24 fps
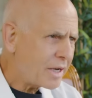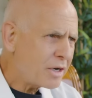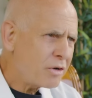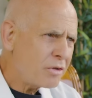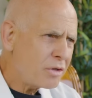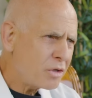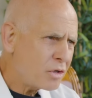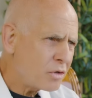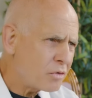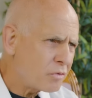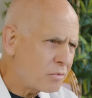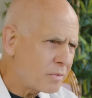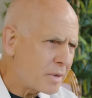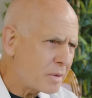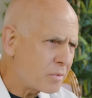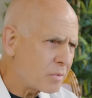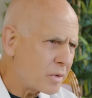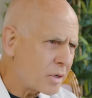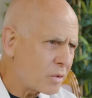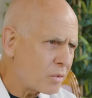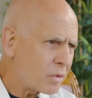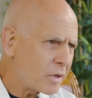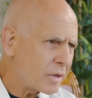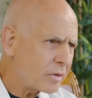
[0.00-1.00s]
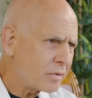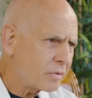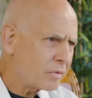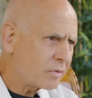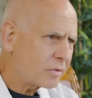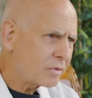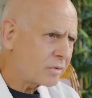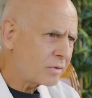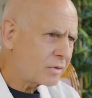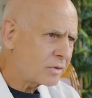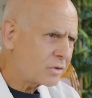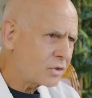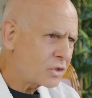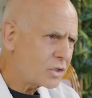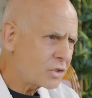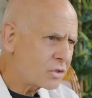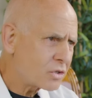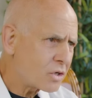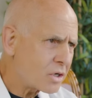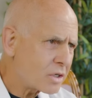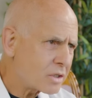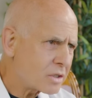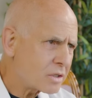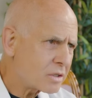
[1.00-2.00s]
I don't think you've met my wife. She's
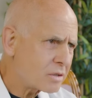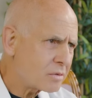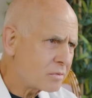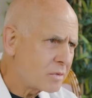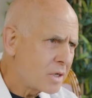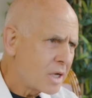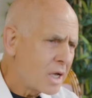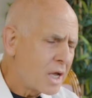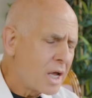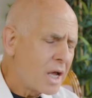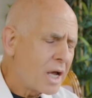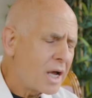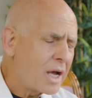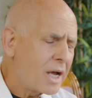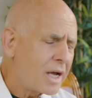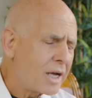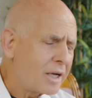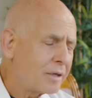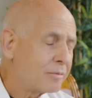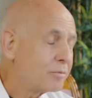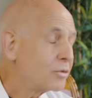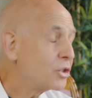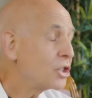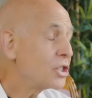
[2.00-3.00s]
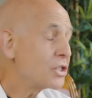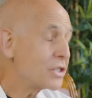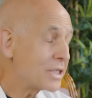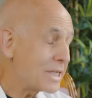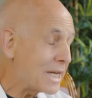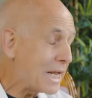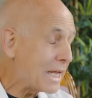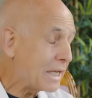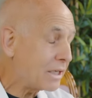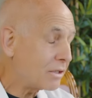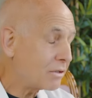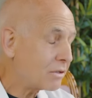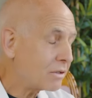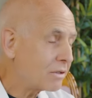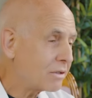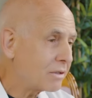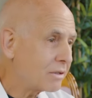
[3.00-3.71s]
awesome. Not yet. Um, she's an eight.